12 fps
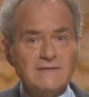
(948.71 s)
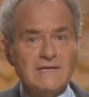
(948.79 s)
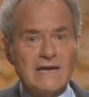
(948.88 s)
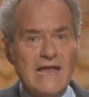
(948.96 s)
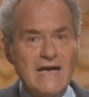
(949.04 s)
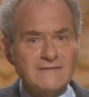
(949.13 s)

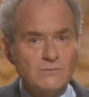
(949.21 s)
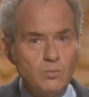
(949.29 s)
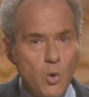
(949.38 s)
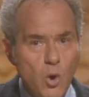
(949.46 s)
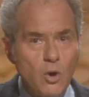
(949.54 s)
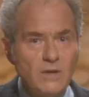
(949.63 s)
and class
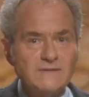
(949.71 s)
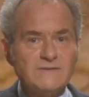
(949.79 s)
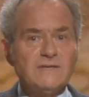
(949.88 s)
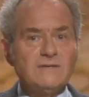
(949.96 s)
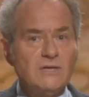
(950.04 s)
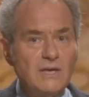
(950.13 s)

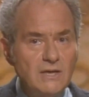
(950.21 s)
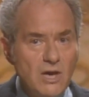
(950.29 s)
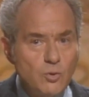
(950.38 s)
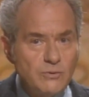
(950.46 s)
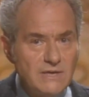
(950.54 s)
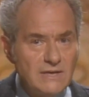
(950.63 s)
wars and
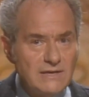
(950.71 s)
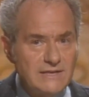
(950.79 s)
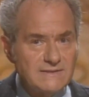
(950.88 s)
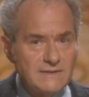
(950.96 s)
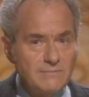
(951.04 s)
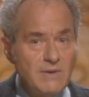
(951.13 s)

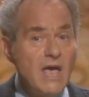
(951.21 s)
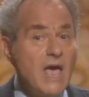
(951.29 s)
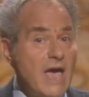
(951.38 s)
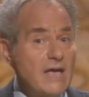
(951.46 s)
colonialism